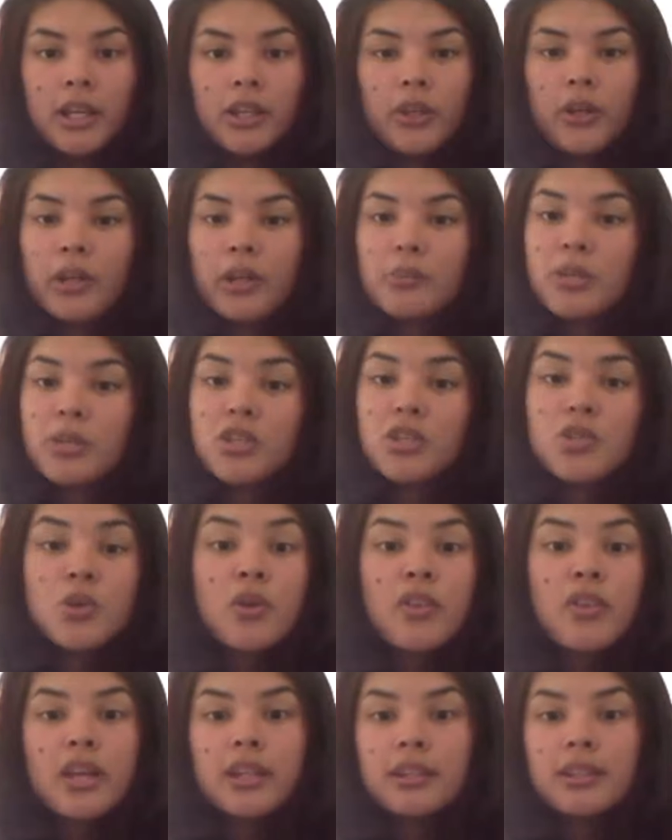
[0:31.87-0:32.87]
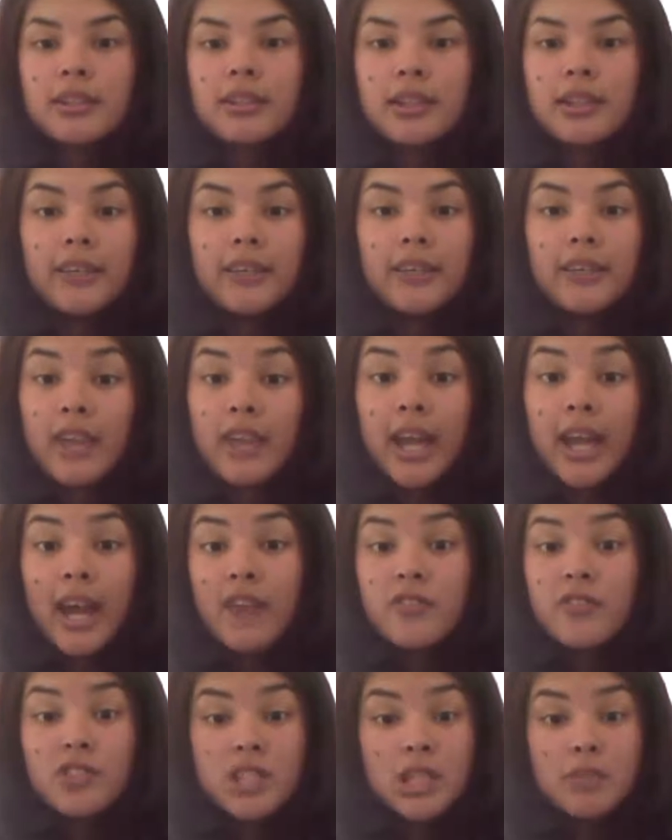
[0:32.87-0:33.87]
You're going to make sure that they, if they
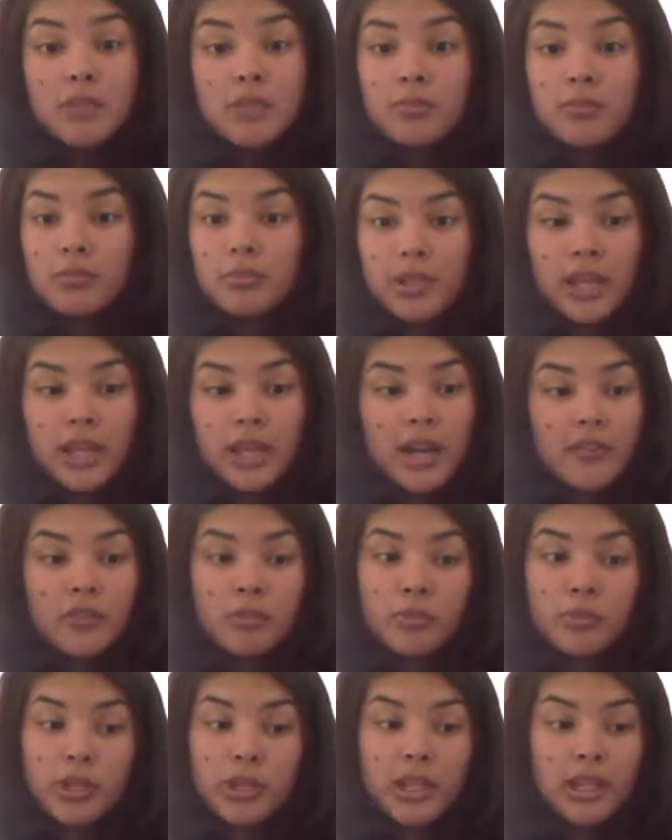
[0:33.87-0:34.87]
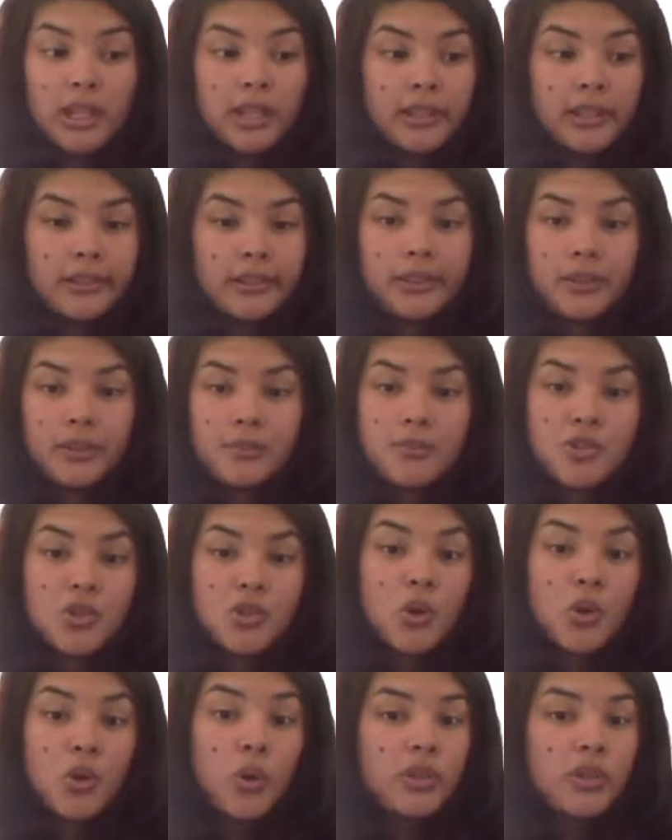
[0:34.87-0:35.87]
have gym, they have to bring, I don't know,
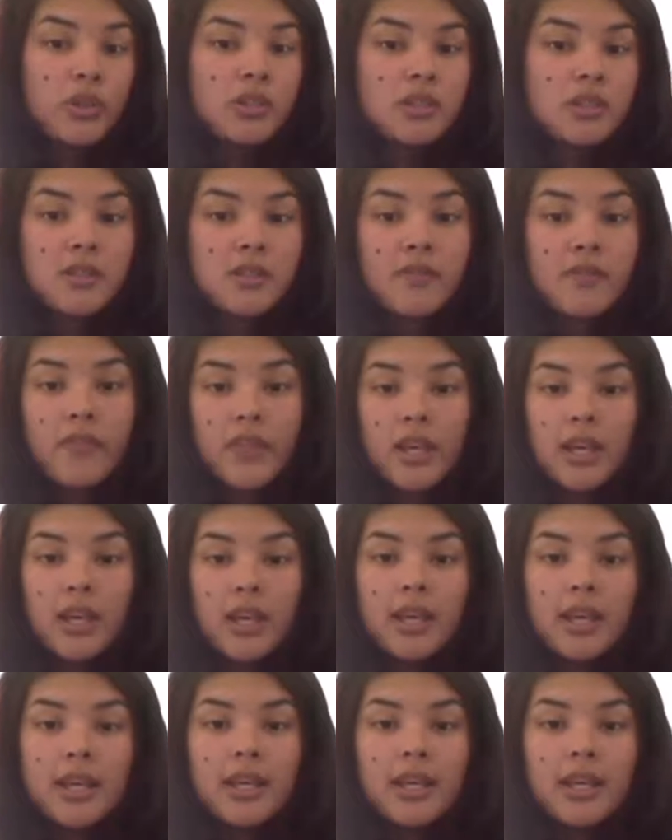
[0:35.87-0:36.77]
shorts or something.